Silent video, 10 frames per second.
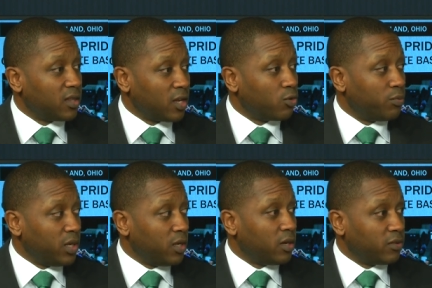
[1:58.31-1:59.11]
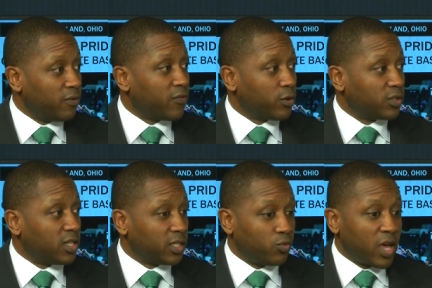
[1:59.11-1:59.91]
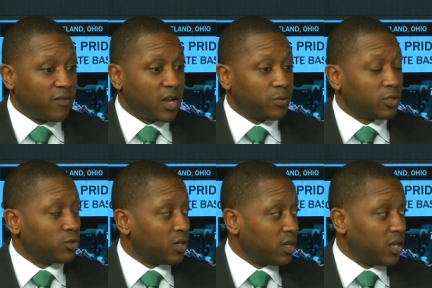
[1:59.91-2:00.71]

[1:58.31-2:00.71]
That'll be the first six. We have an opportunity